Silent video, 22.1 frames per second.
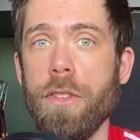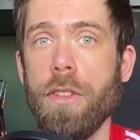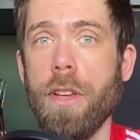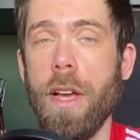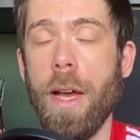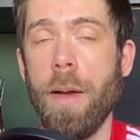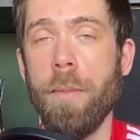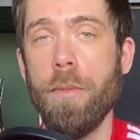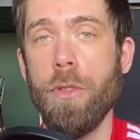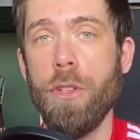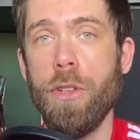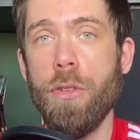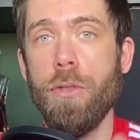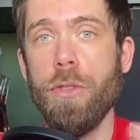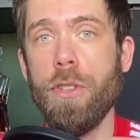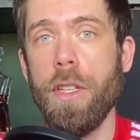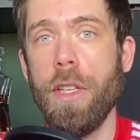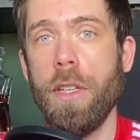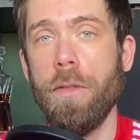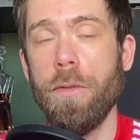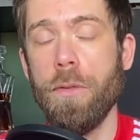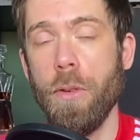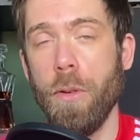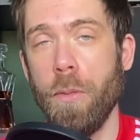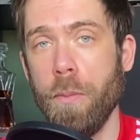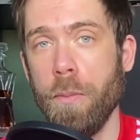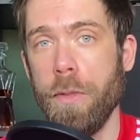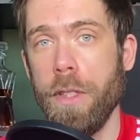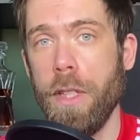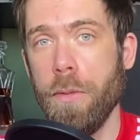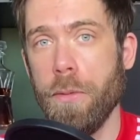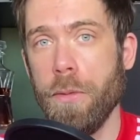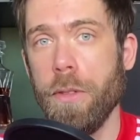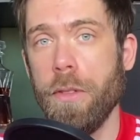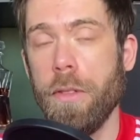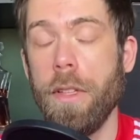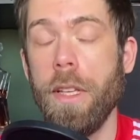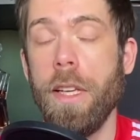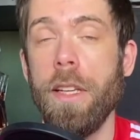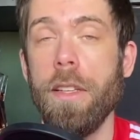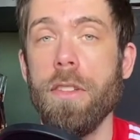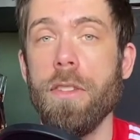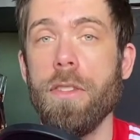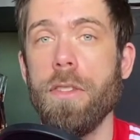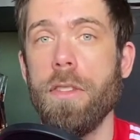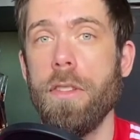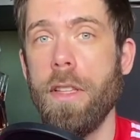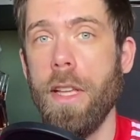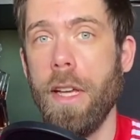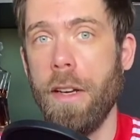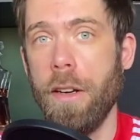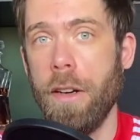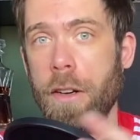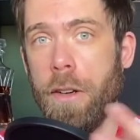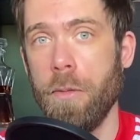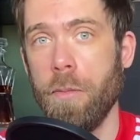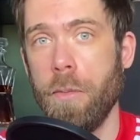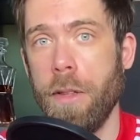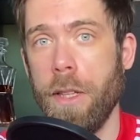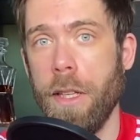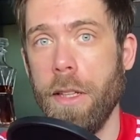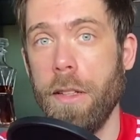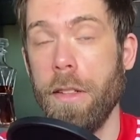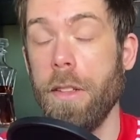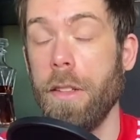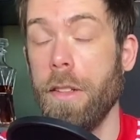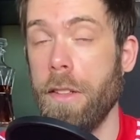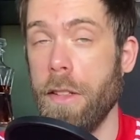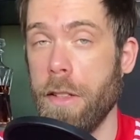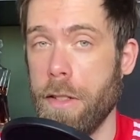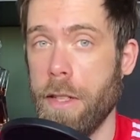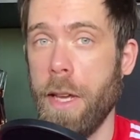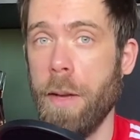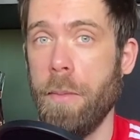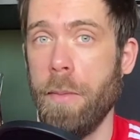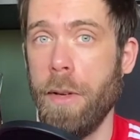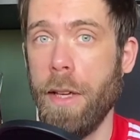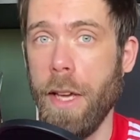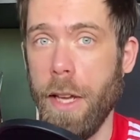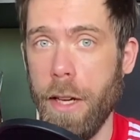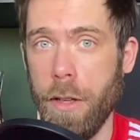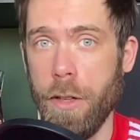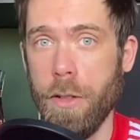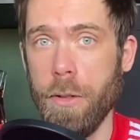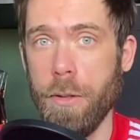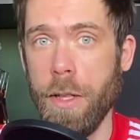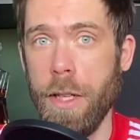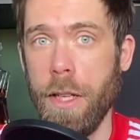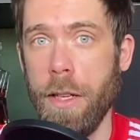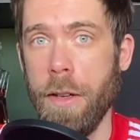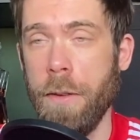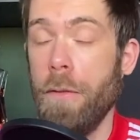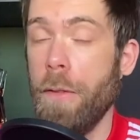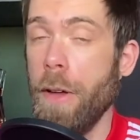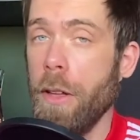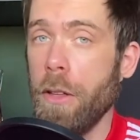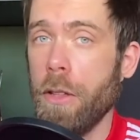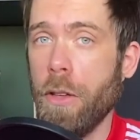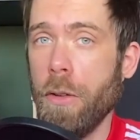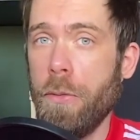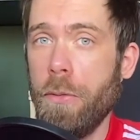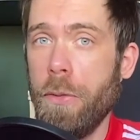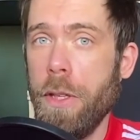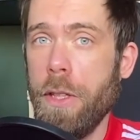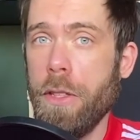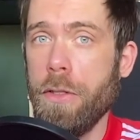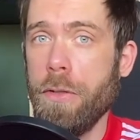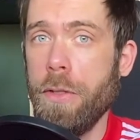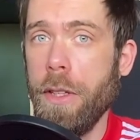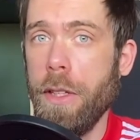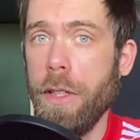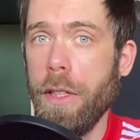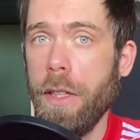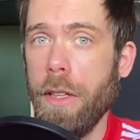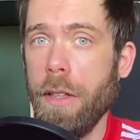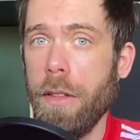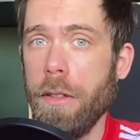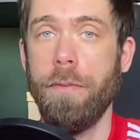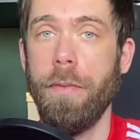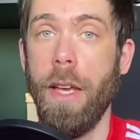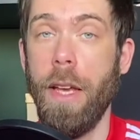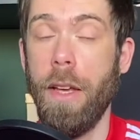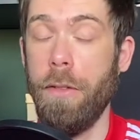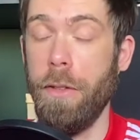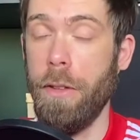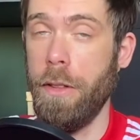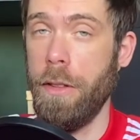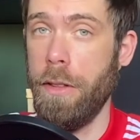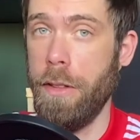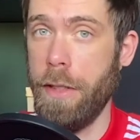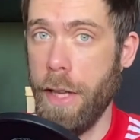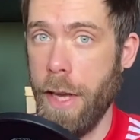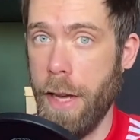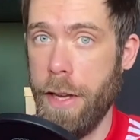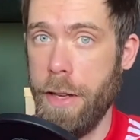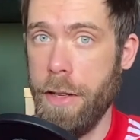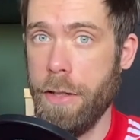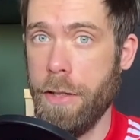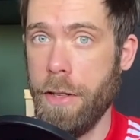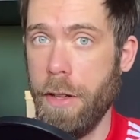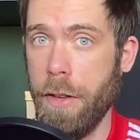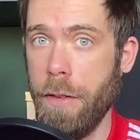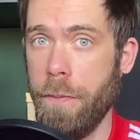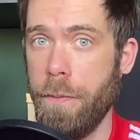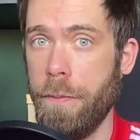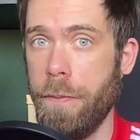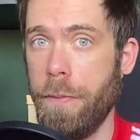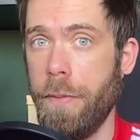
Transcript: I'm choosing from different things that are within the same category. Welke fiets wil je? Ik wil deze.